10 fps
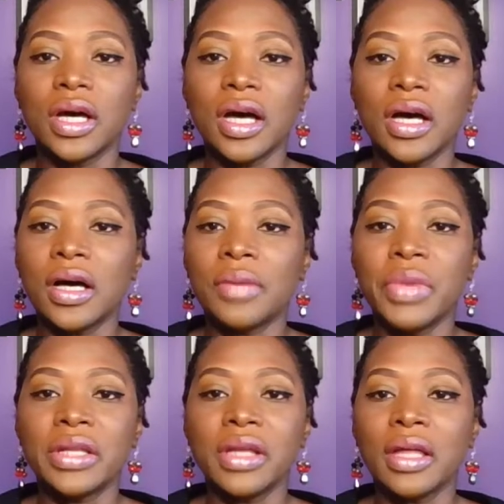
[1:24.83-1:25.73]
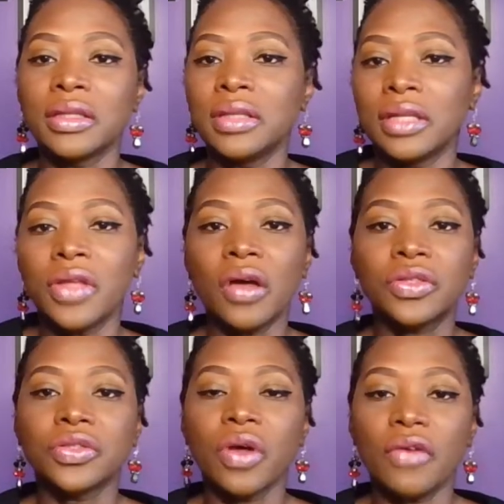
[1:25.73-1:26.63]
a
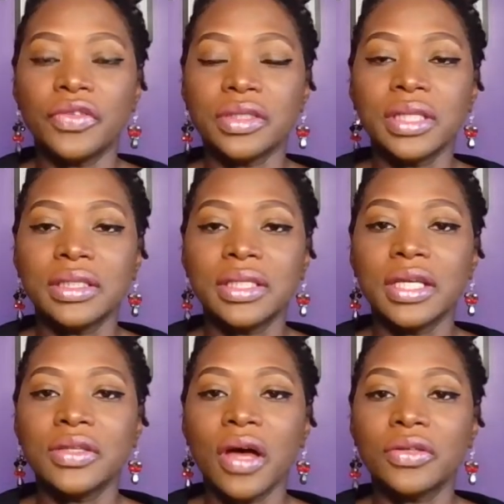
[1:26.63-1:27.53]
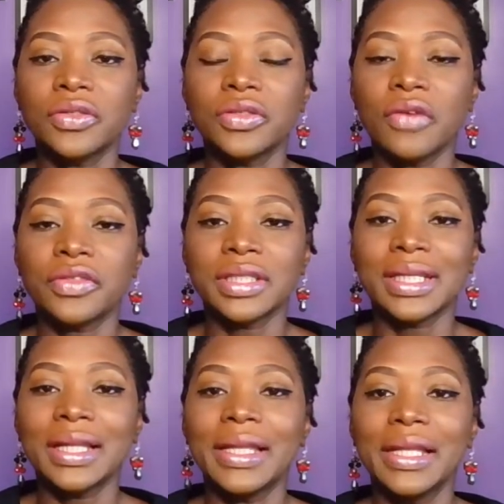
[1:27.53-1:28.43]
doctor's office, let's say a doctor's office, a
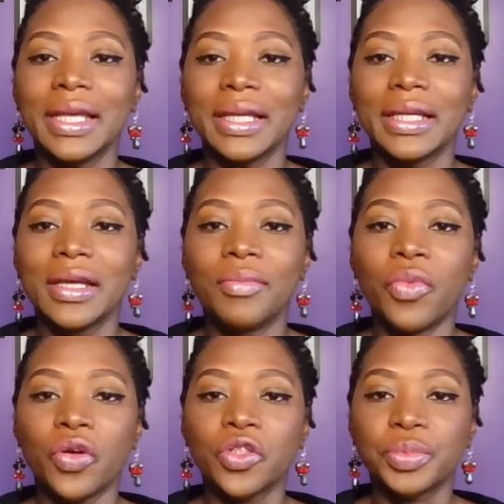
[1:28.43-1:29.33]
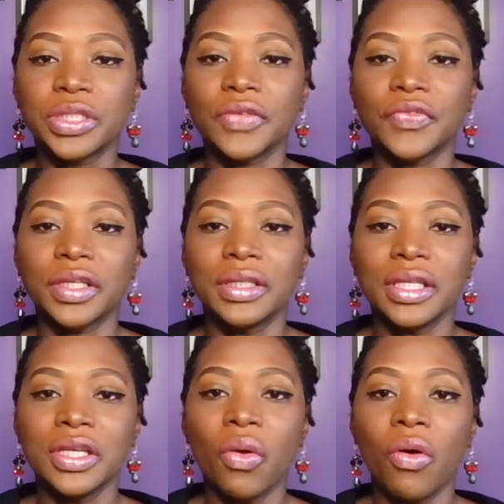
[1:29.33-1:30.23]
clinic more
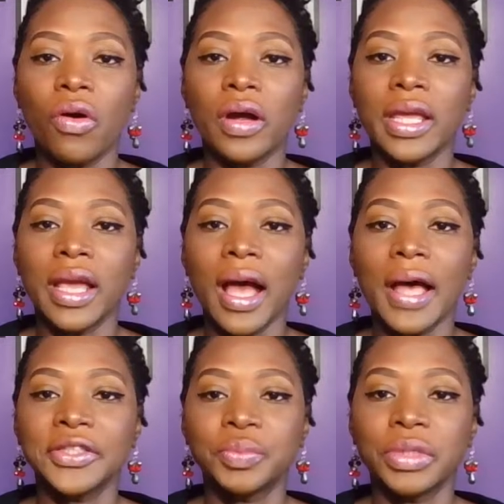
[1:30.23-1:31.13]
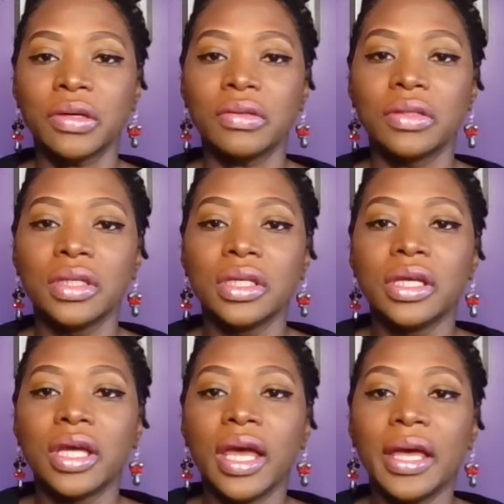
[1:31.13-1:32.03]
specifically, or a hospital,
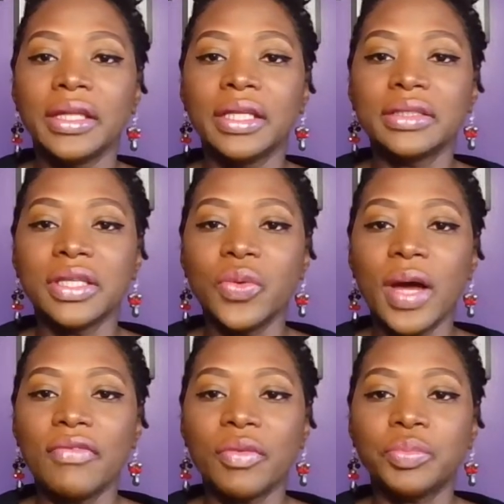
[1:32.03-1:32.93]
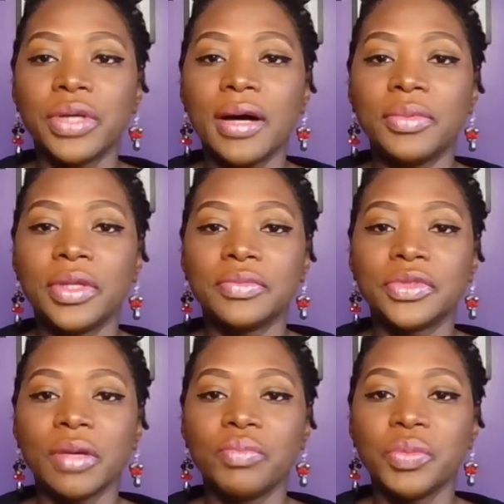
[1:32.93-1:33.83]
and let's say you have a problem.
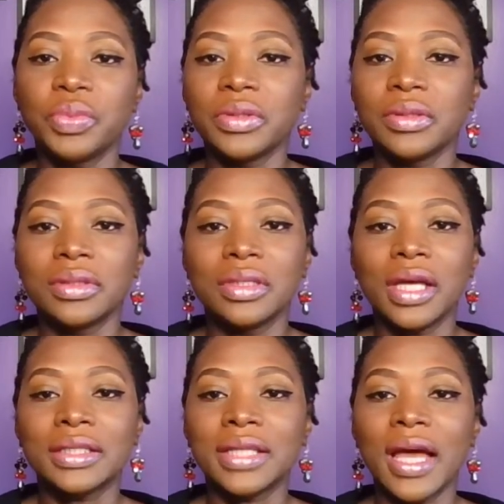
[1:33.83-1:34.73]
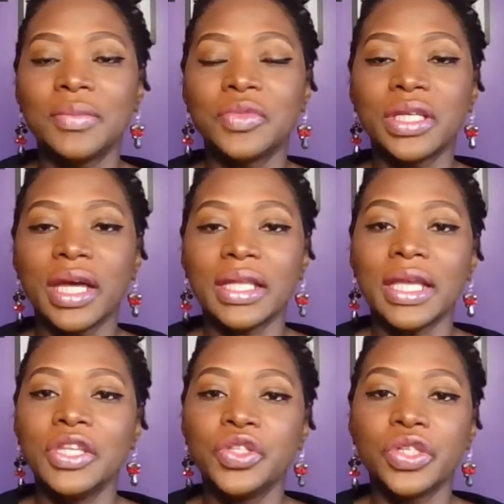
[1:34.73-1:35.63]
Some people at times they get
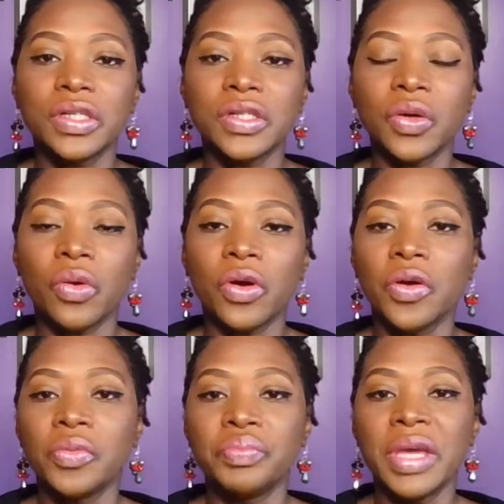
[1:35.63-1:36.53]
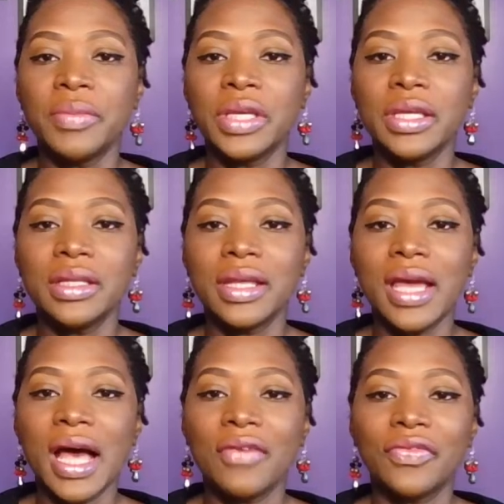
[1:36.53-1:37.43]
injured, or maybe they
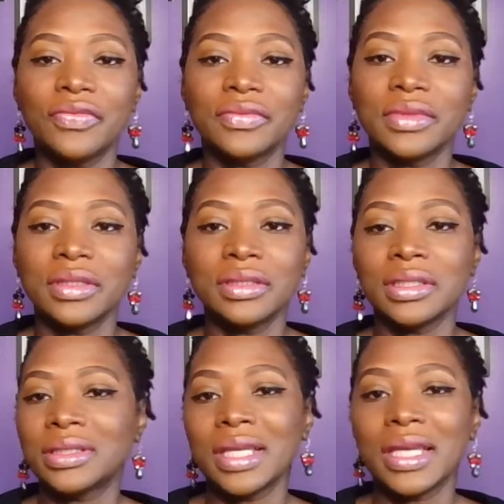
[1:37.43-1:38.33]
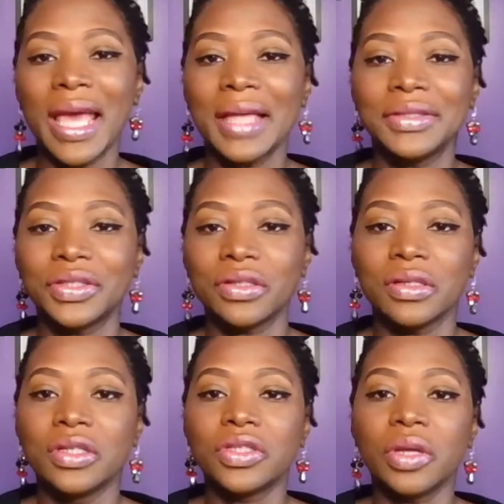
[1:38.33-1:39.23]
have, let's say, cancer,
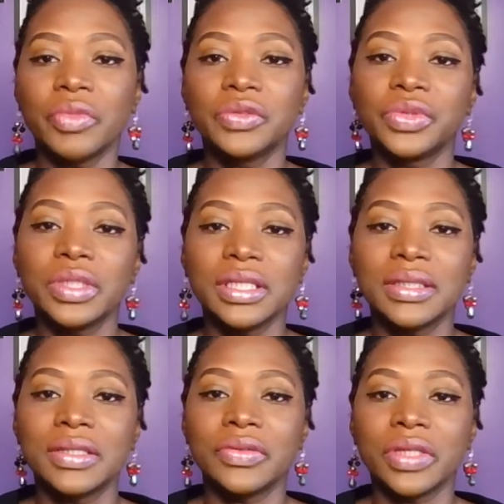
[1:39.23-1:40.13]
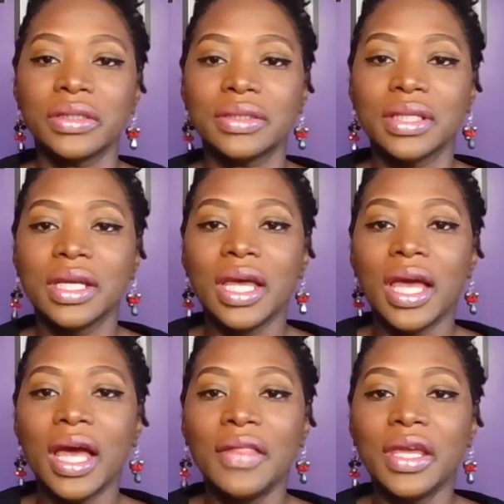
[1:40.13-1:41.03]
something really serious,
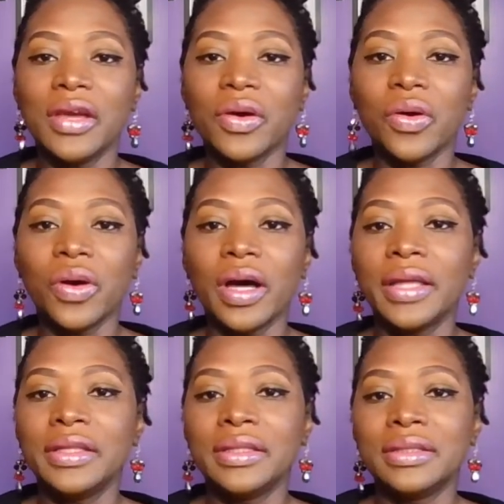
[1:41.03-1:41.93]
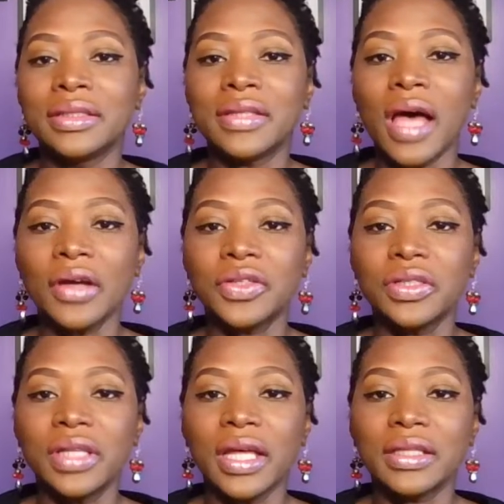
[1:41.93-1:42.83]
and they go, and the doctor
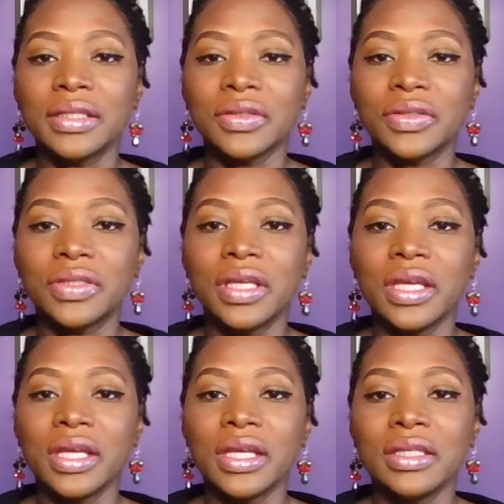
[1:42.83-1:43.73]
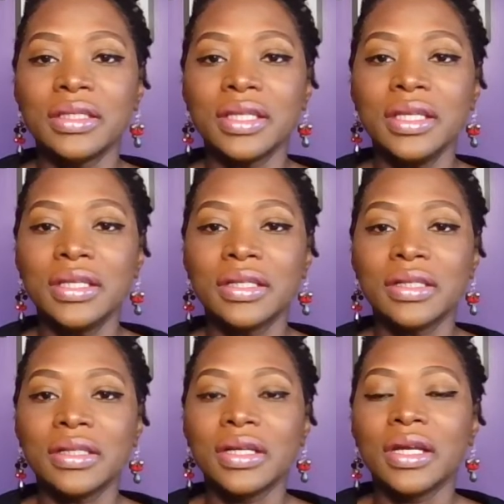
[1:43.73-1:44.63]
that they're seeing is
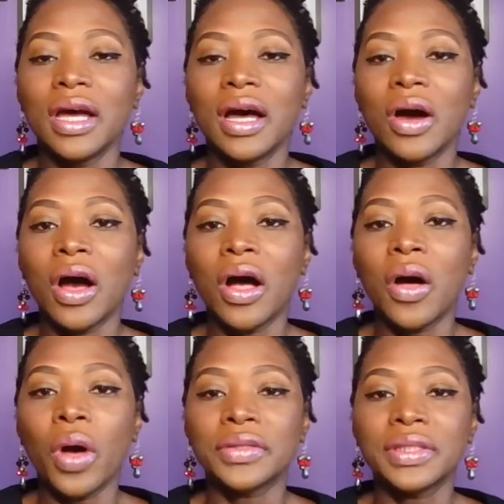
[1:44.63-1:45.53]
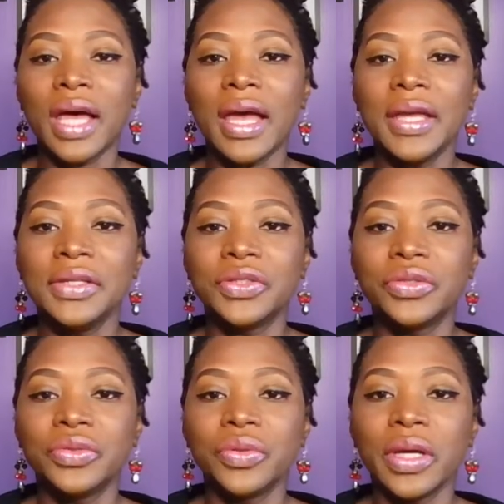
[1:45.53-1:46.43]
either assigned
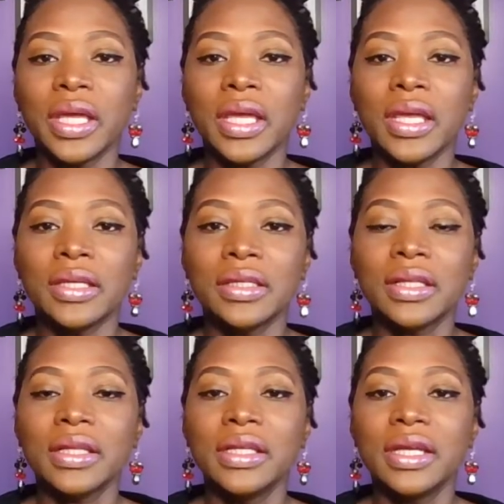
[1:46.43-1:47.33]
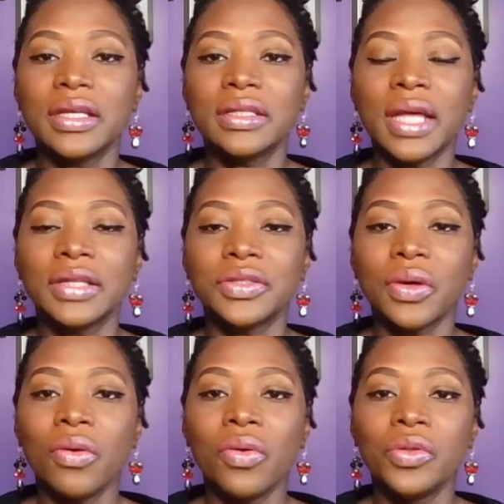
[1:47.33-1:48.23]
to a clinic that is
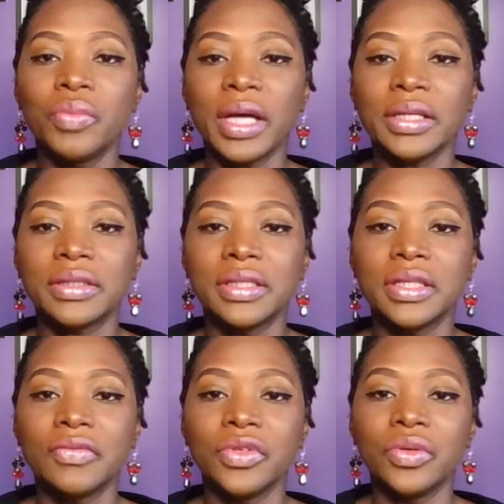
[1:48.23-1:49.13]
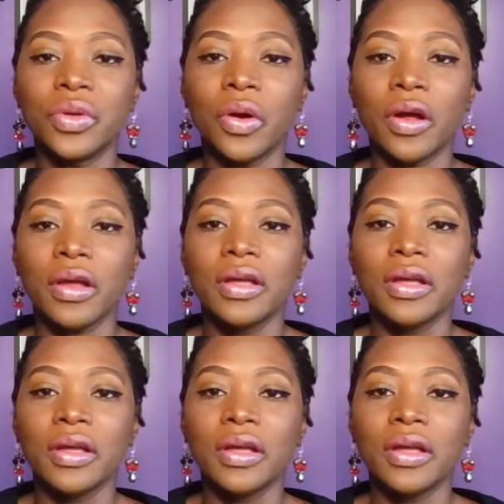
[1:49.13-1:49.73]
owned by the city of New York,